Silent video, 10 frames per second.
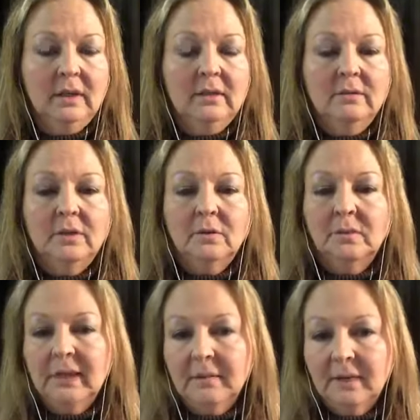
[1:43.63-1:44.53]
We don't
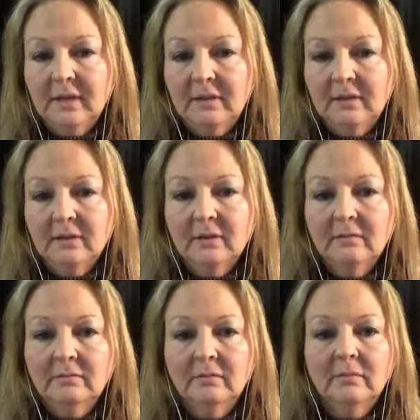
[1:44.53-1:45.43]
blame others,
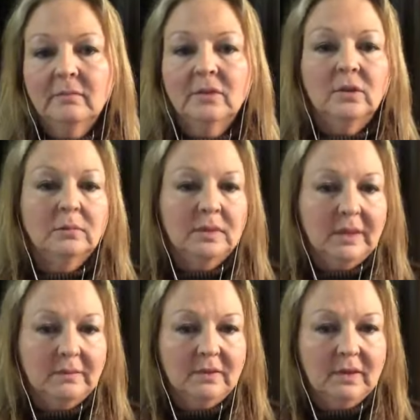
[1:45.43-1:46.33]
we don't
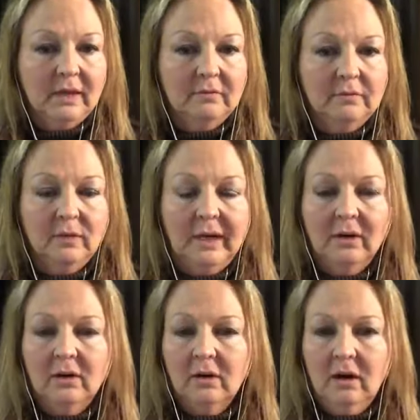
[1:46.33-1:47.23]
blame self. We
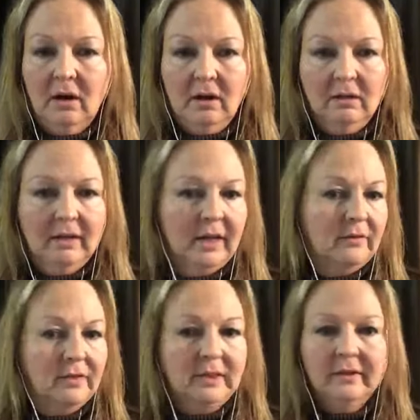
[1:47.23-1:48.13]
are all,
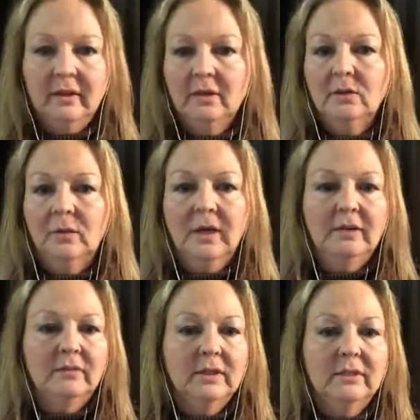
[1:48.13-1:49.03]
every single one
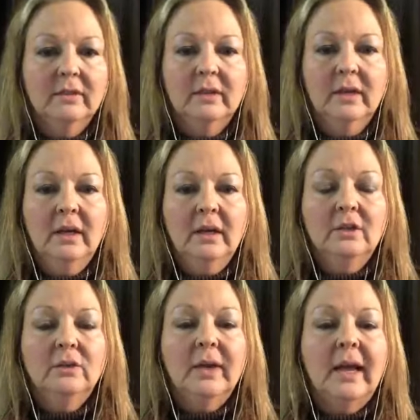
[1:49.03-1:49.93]
of us,
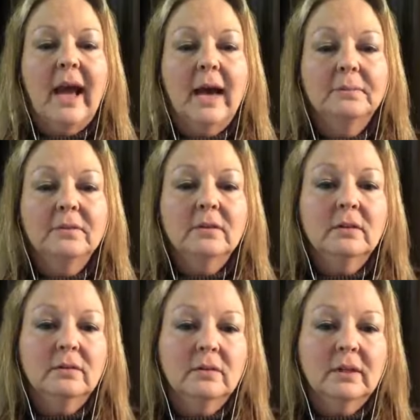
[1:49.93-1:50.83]
doing
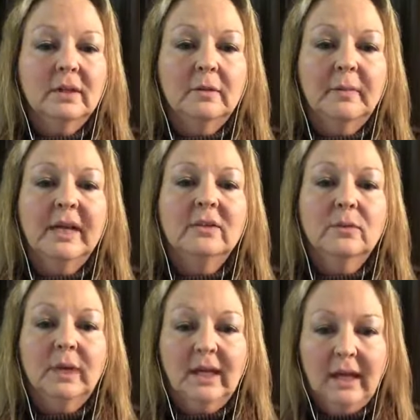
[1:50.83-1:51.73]
absolutely the best
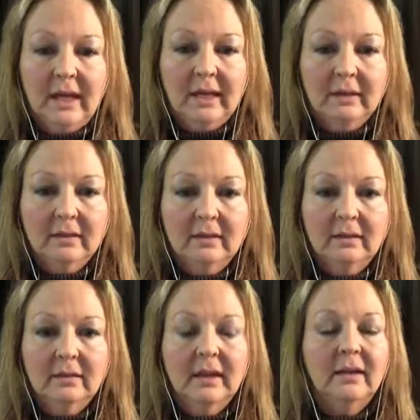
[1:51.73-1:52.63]
we can
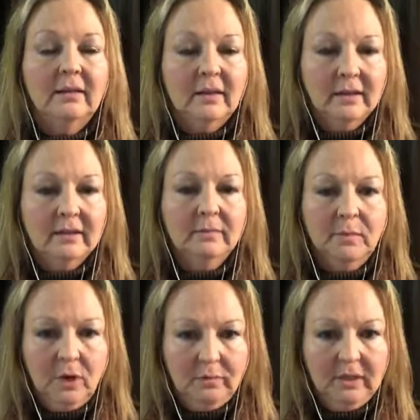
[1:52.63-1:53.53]
in this
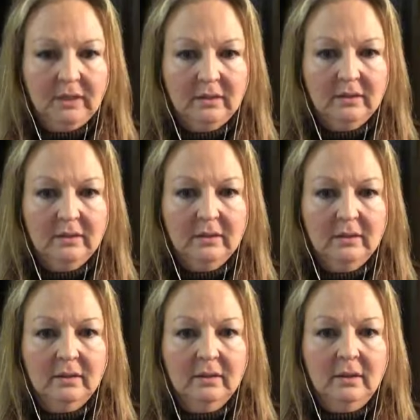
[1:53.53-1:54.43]
moment
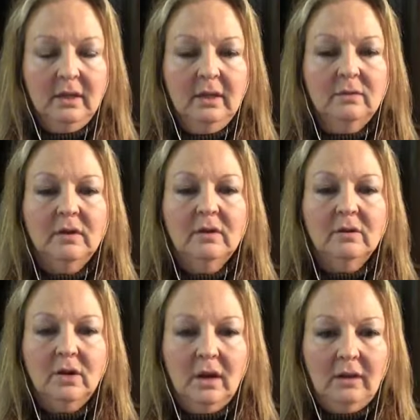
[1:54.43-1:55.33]
with the
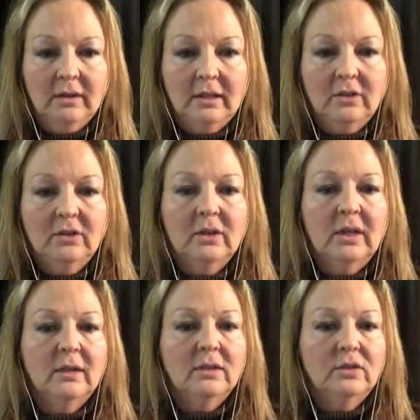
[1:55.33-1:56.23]
knowledge
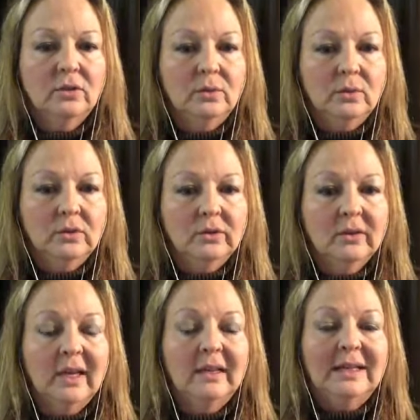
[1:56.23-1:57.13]
and the tools
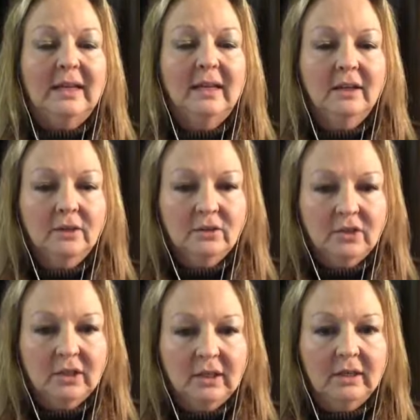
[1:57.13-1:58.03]
and the
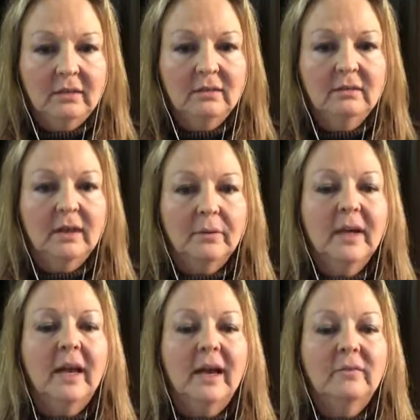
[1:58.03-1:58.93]
energy that we
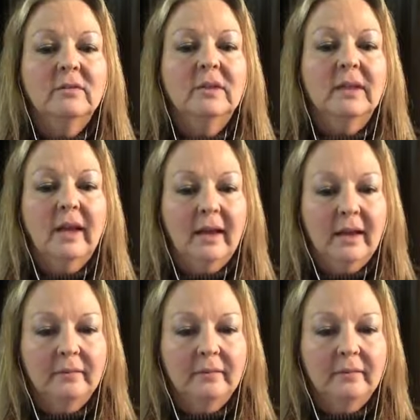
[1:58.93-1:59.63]
have today.